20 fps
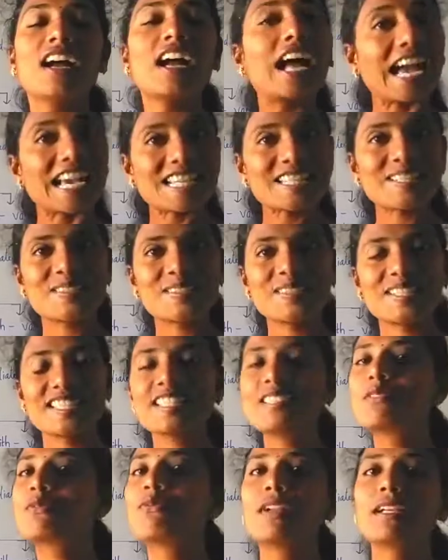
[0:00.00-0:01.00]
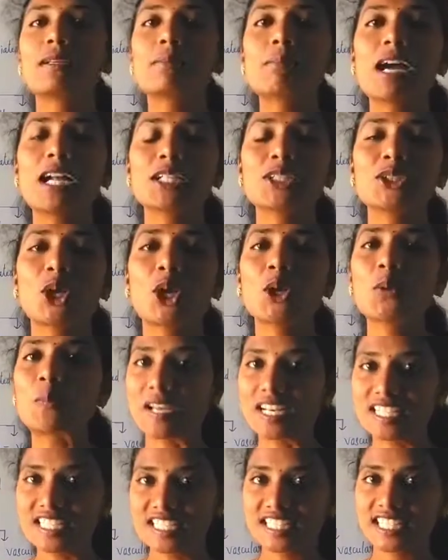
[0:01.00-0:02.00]
Hi students, welcome back to our
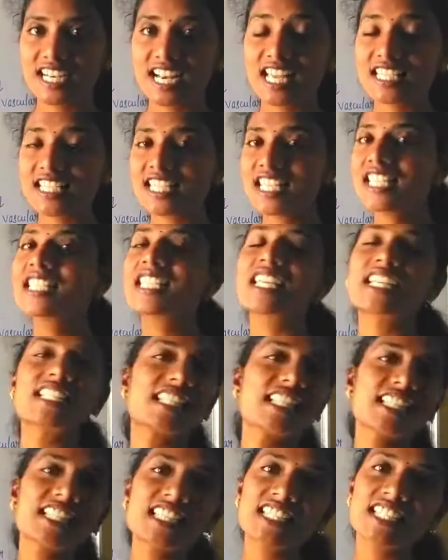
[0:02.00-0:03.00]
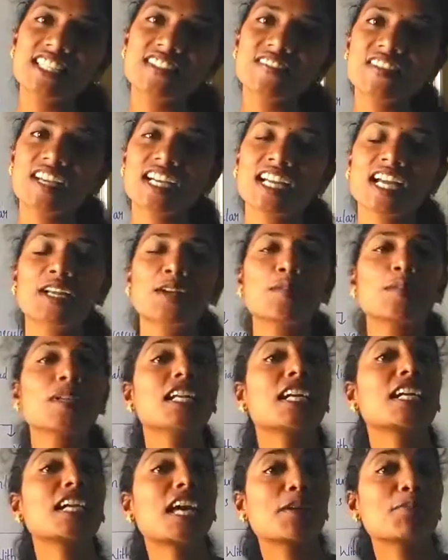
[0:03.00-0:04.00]
biology classes. Yes, this is Divya Kanimilli
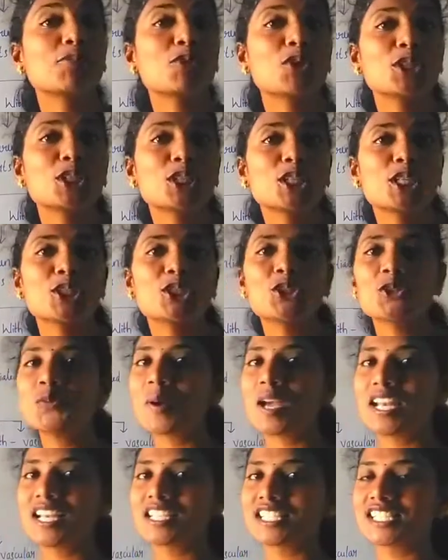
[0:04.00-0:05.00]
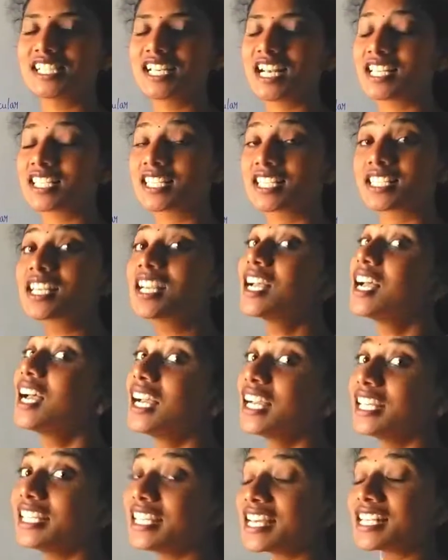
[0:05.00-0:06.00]
and I am going to teach you biology classes.
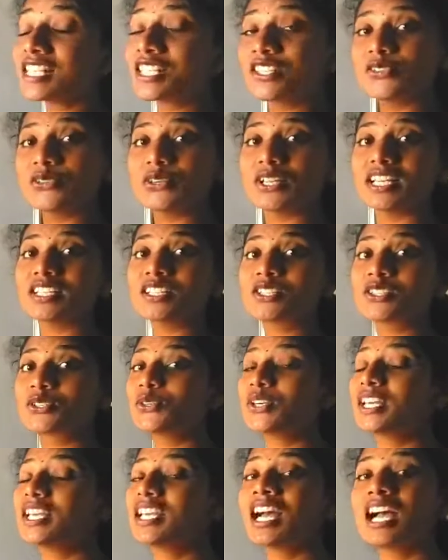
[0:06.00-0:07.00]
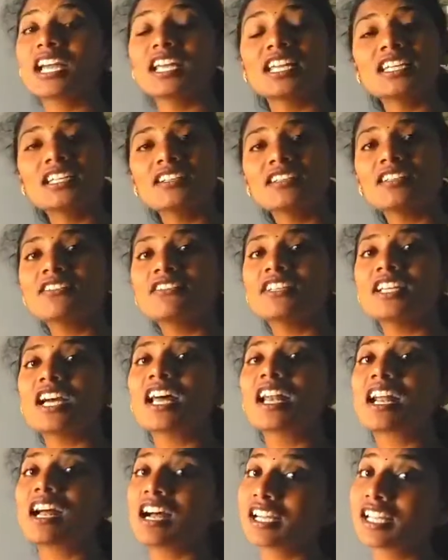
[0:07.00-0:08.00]
Yes students, today here we
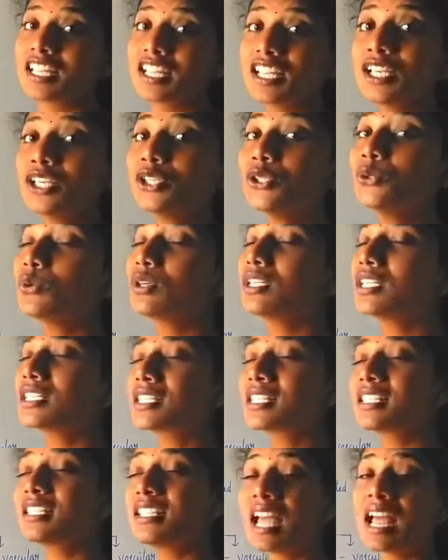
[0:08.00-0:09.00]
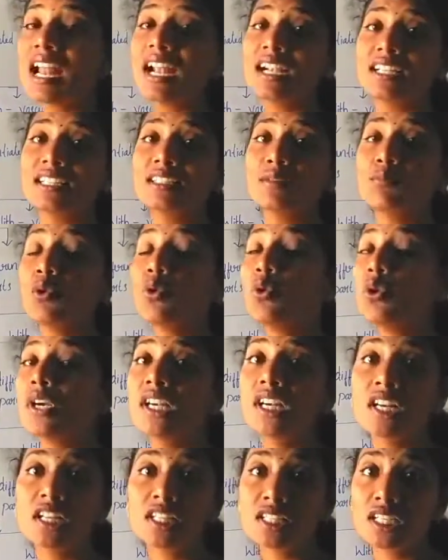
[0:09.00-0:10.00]
are again to understand the more
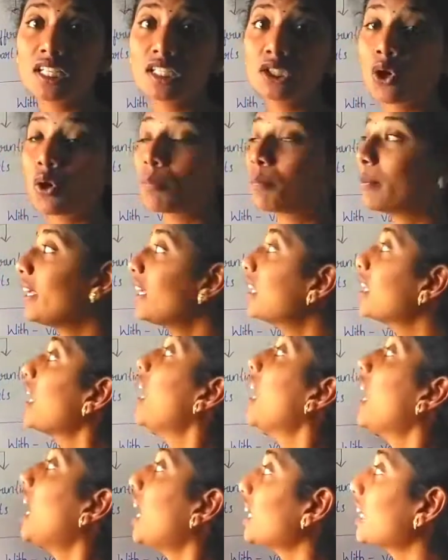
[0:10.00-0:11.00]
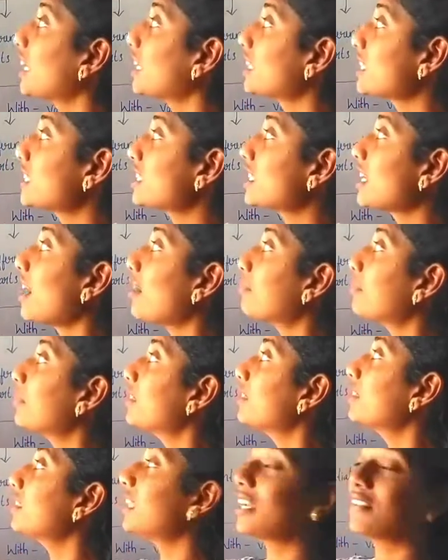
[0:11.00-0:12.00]
interesting topic under the
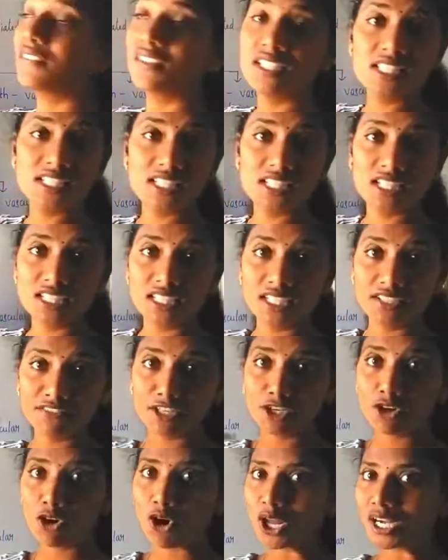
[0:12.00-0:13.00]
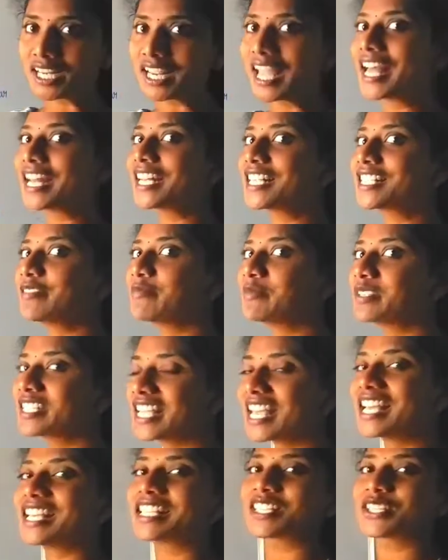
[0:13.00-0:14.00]
chapter diversity in living organisms.
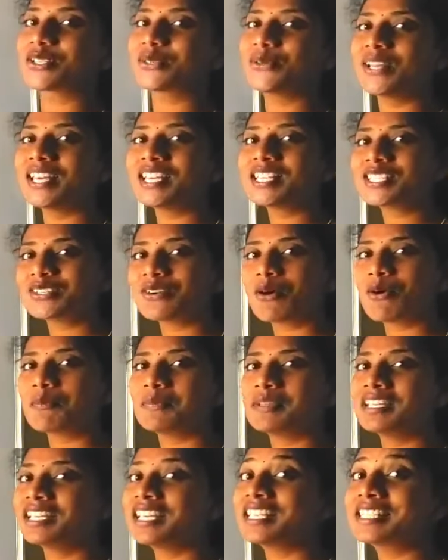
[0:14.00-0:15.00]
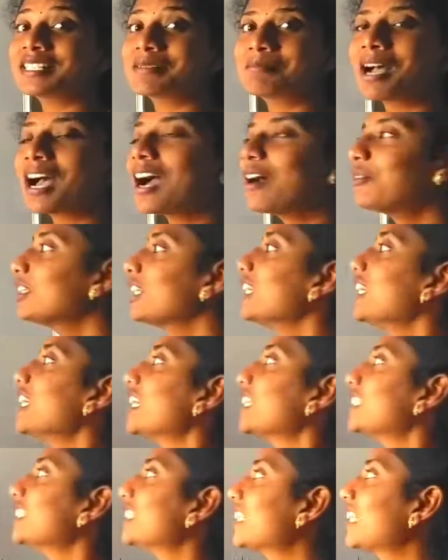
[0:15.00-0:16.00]
Yes, today's topic is about
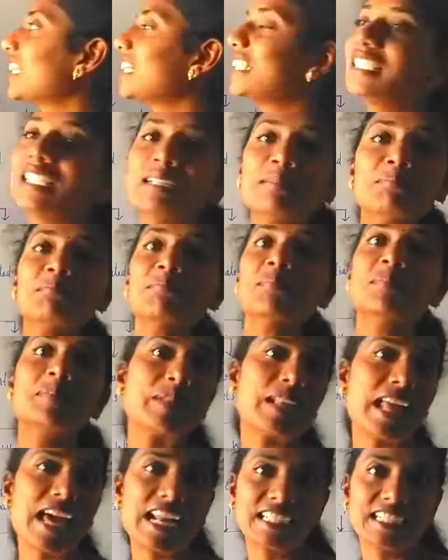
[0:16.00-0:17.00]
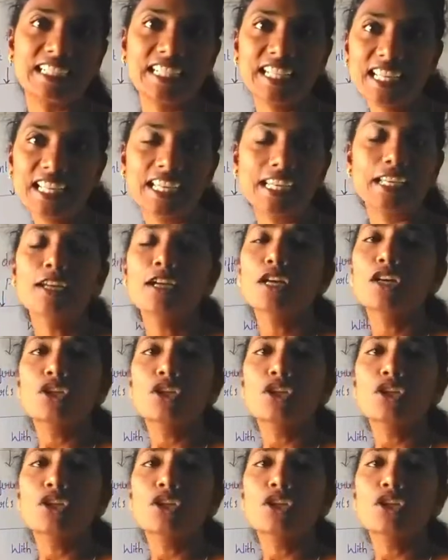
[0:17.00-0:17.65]
the kingdom Plantae.